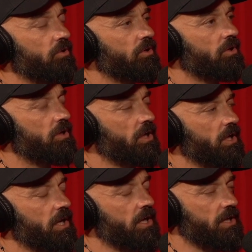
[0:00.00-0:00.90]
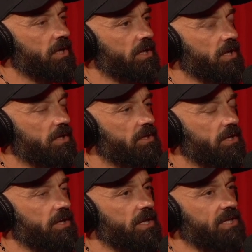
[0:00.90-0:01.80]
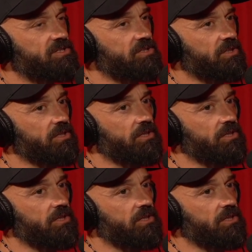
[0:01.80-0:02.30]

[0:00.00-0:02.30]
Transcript: Yeah. And that's